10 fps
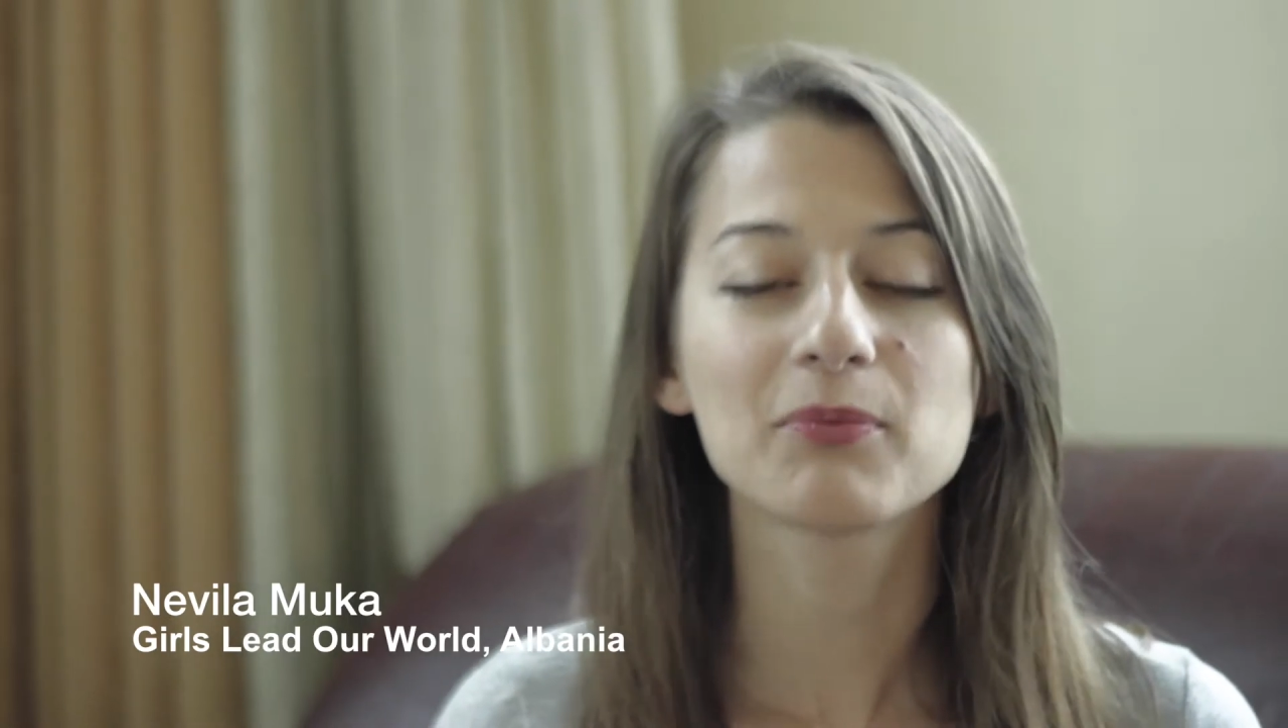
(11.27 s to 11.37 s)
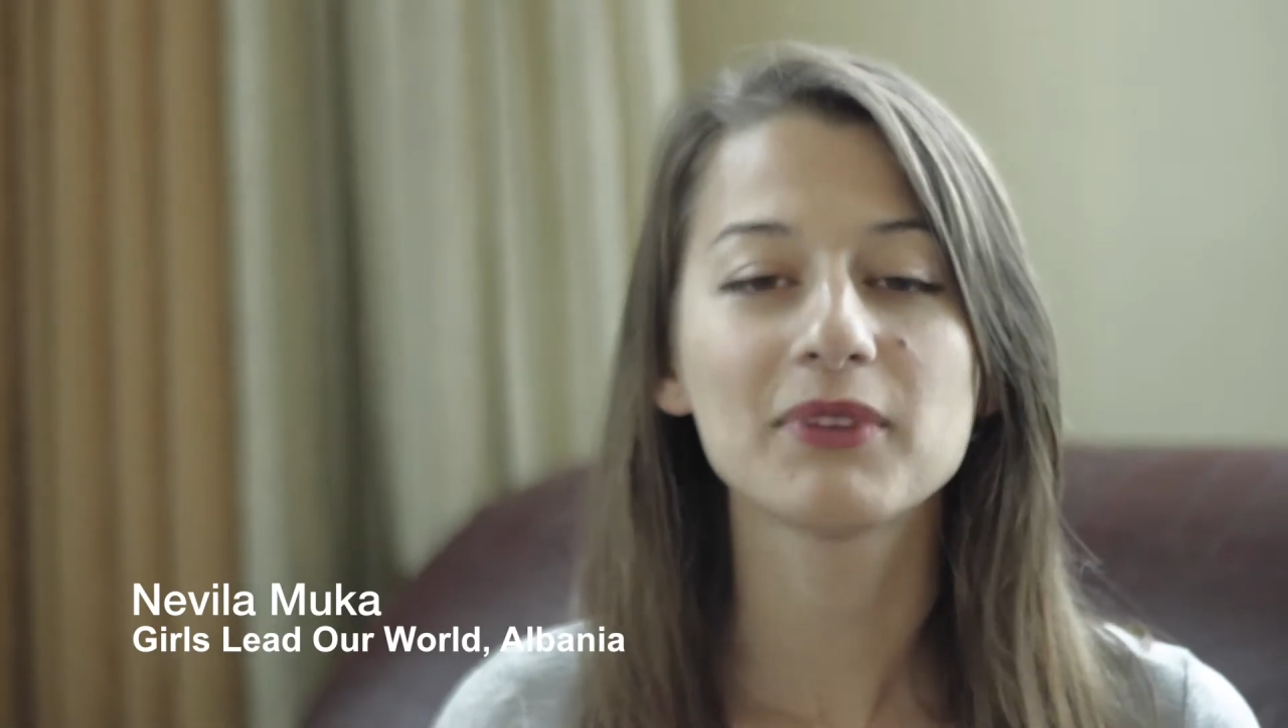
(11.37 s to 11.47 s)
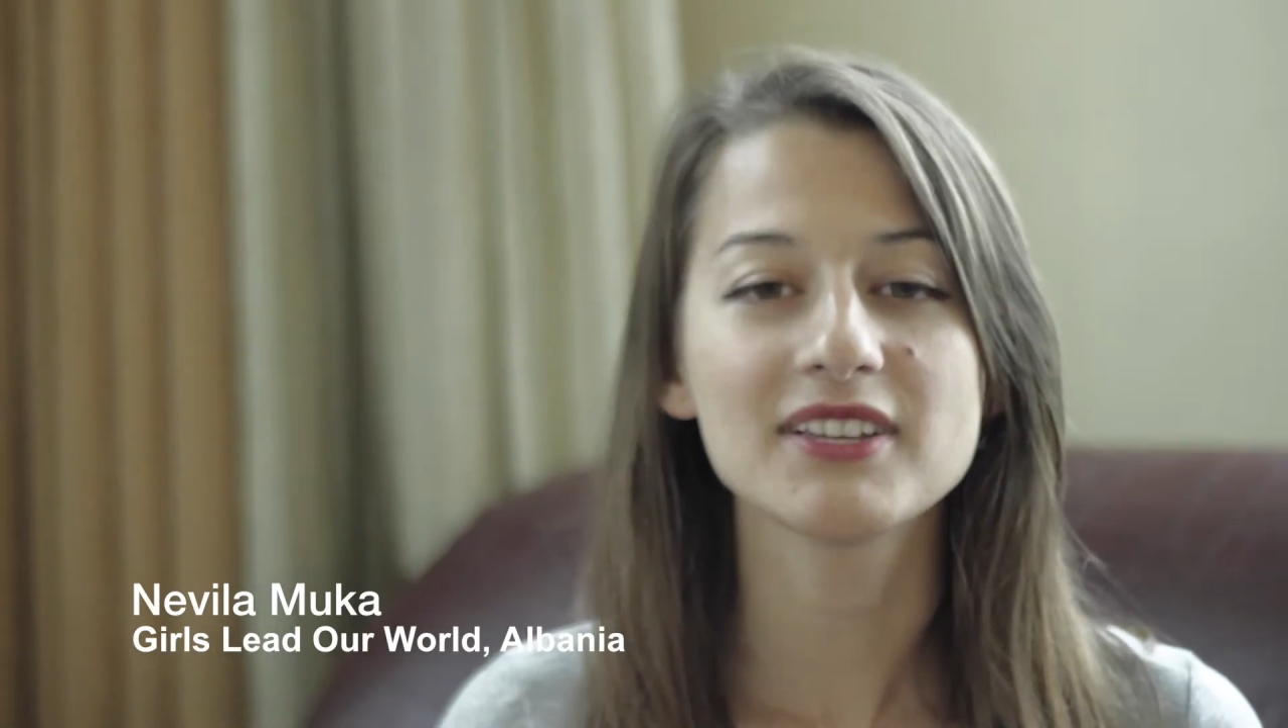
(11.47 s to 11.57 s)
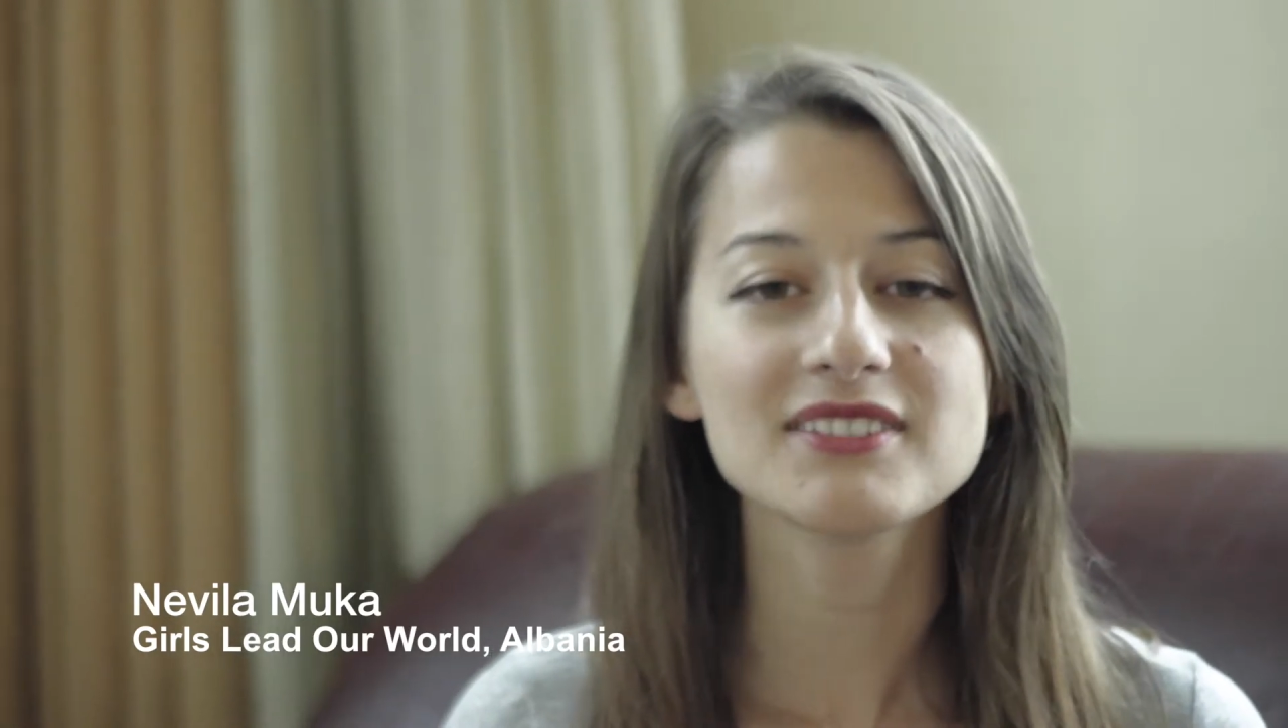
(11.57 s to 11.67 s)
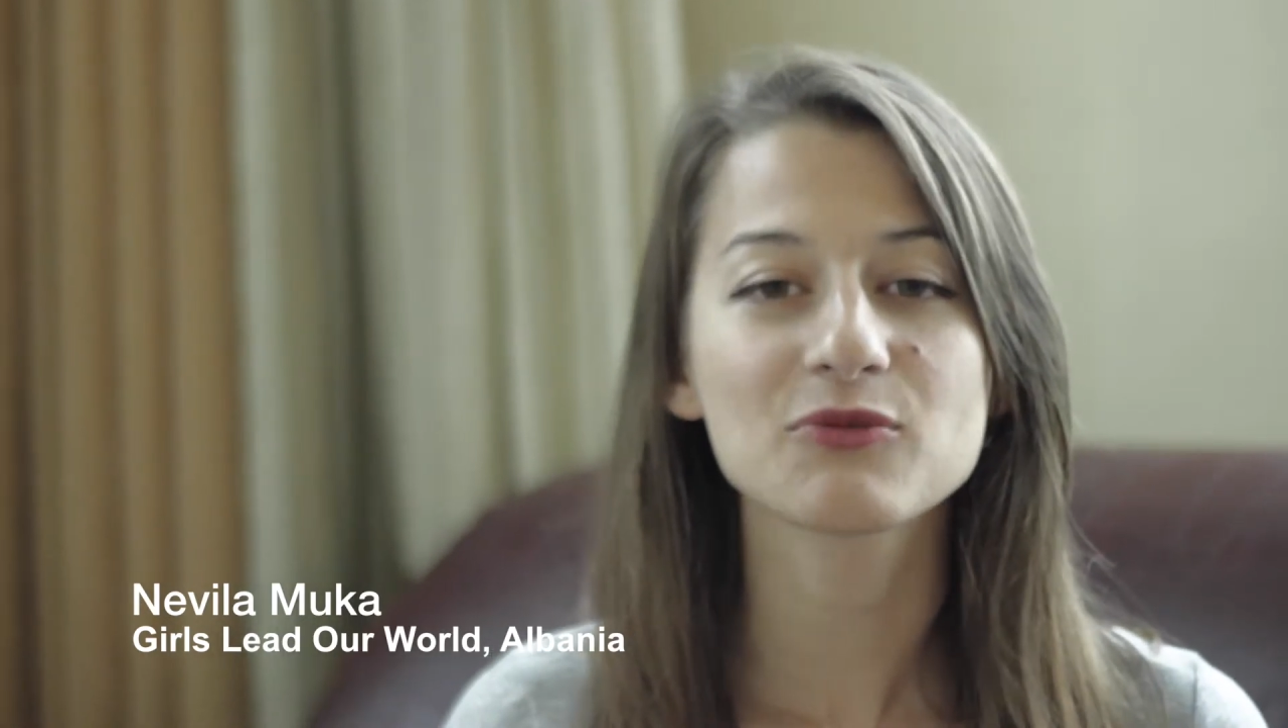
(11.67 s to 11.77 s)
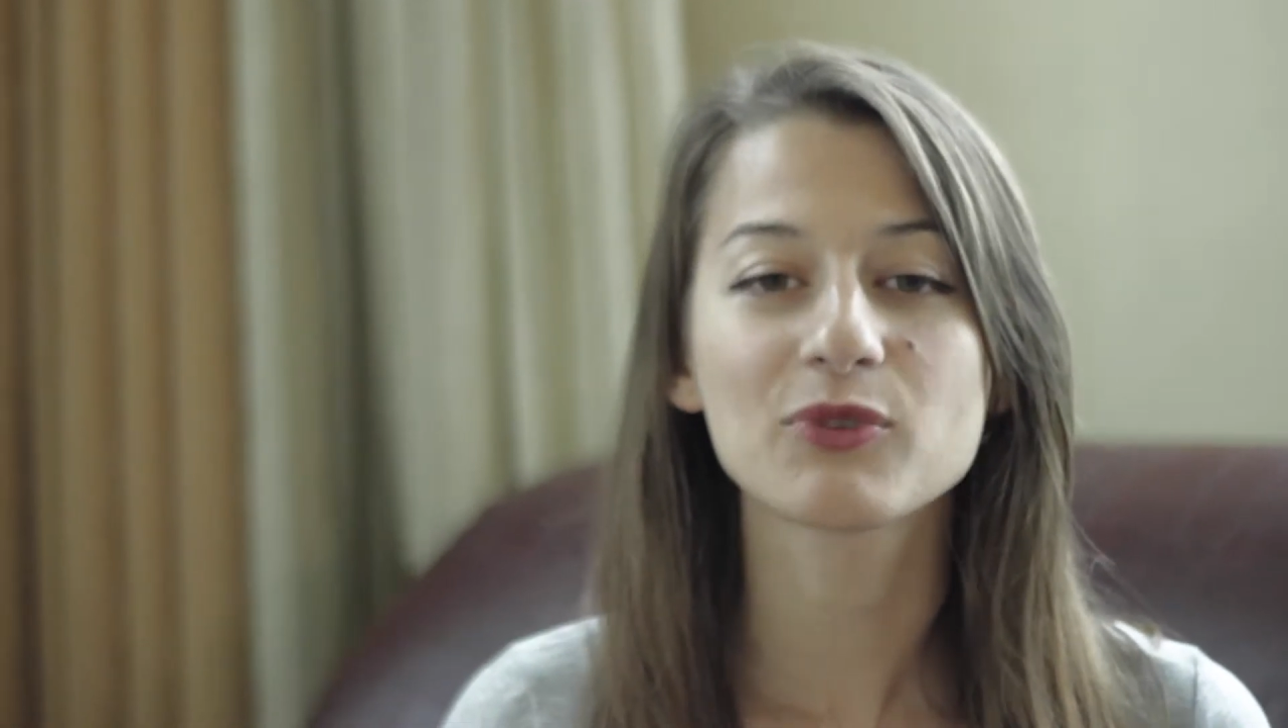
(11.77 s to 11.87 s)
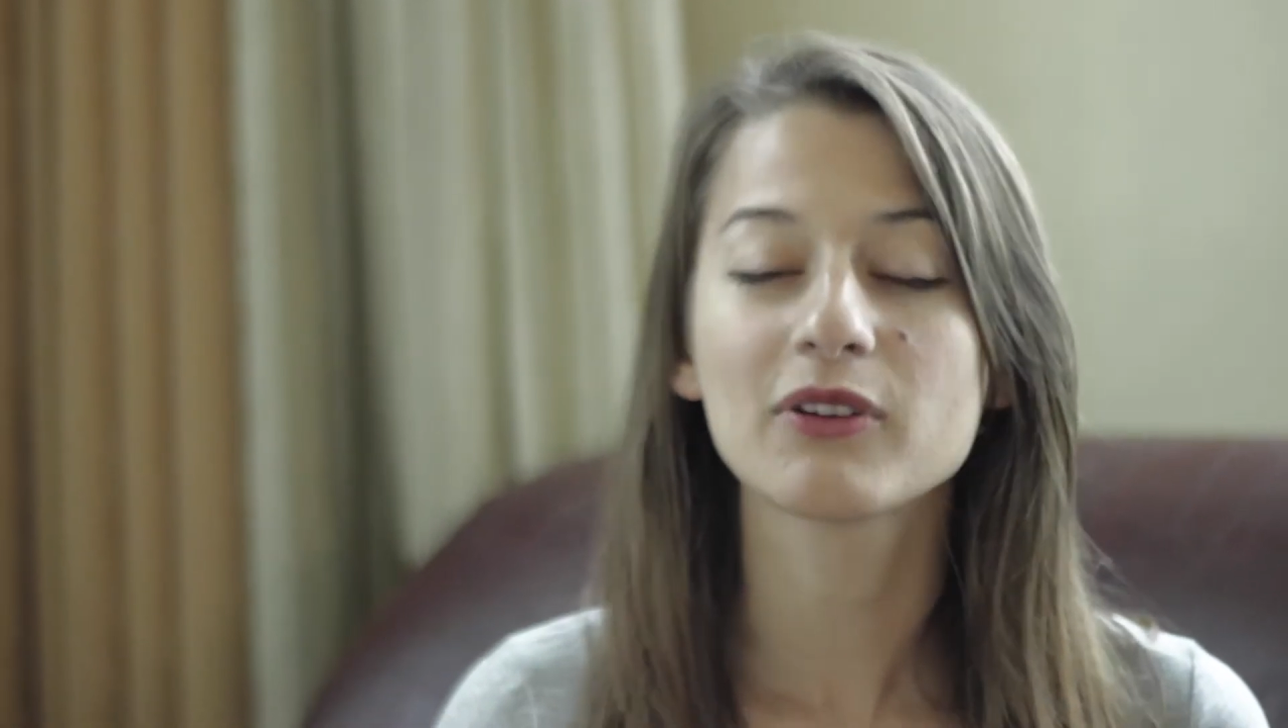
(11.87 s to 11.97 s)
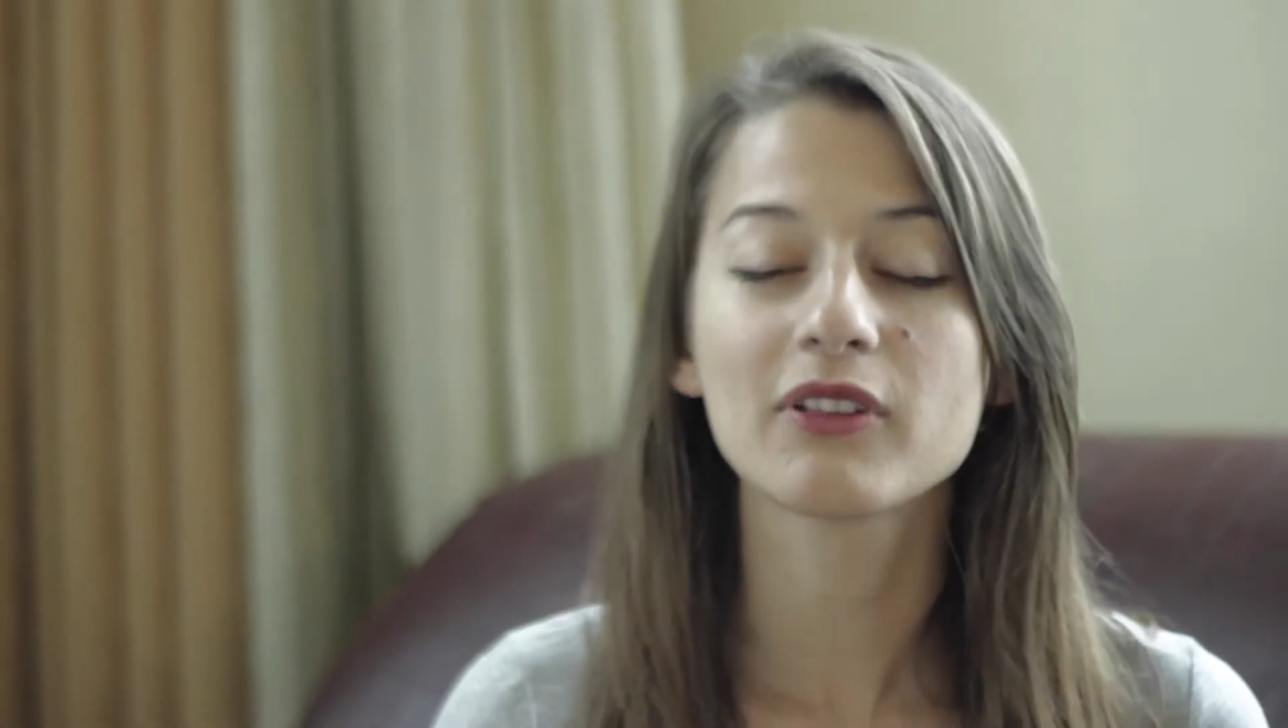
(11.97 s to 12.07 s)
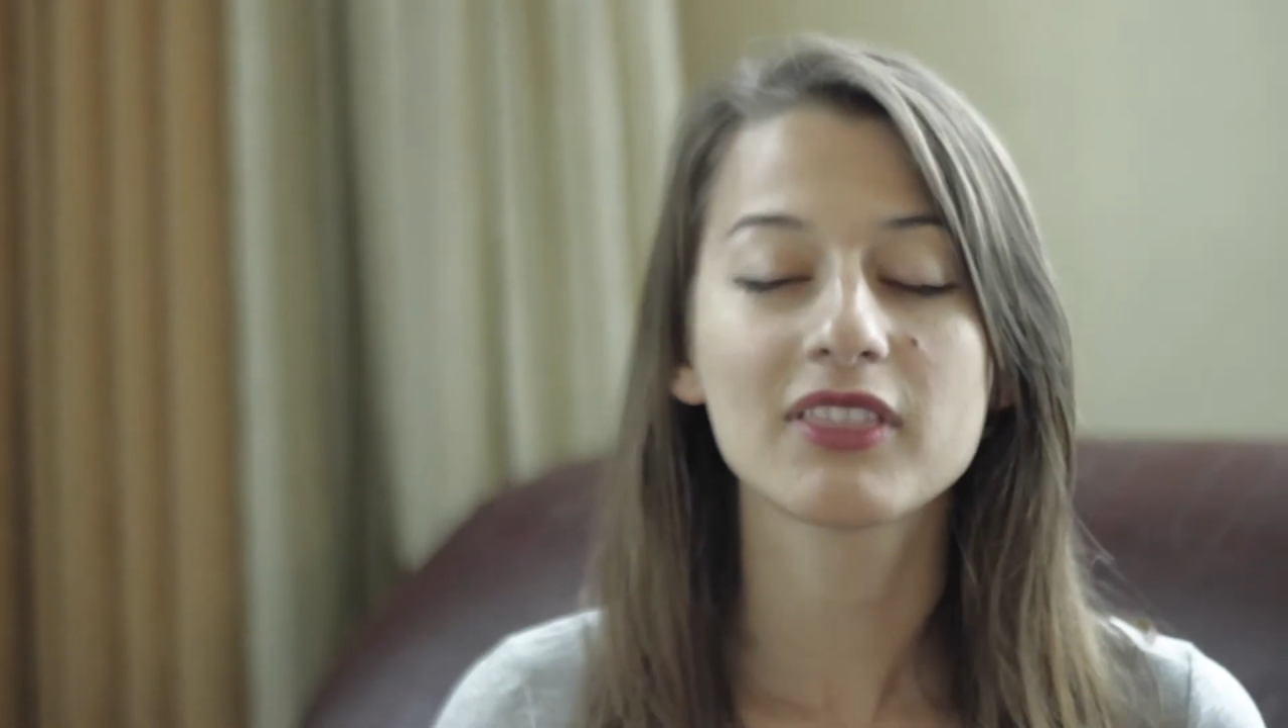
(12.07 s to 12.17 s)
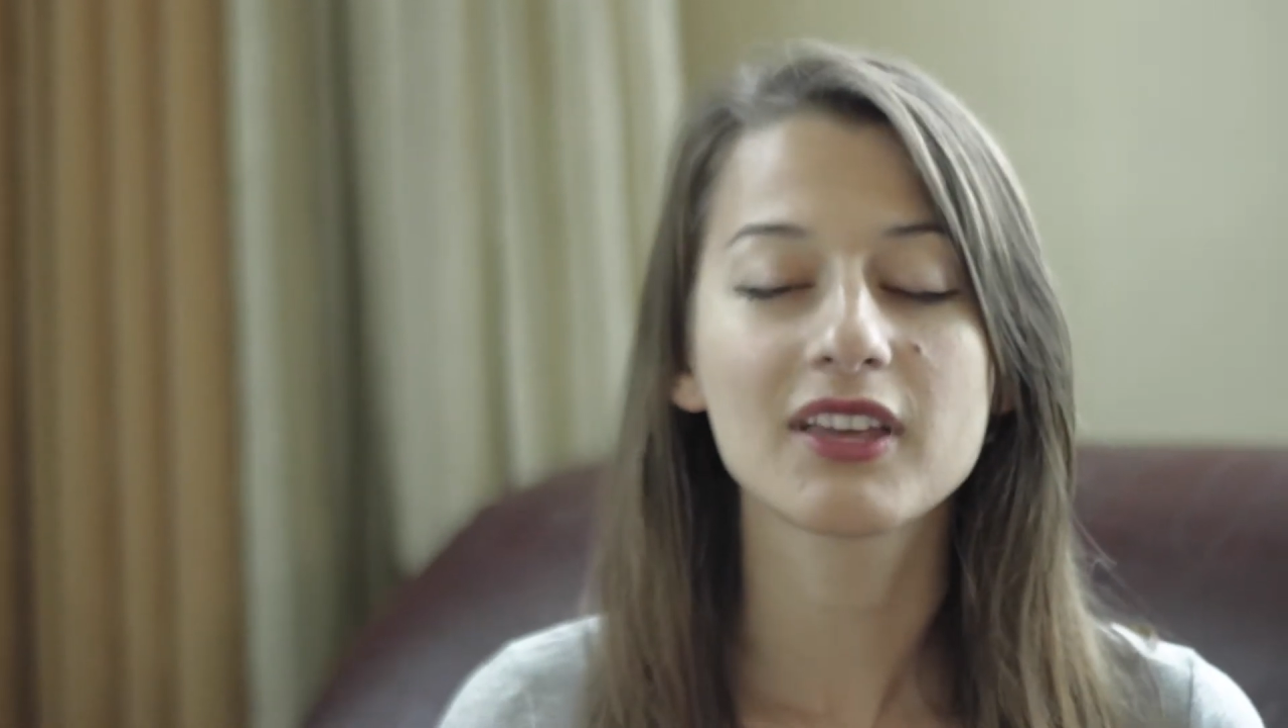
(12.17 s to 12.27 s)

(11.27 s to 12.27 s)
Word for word: a place where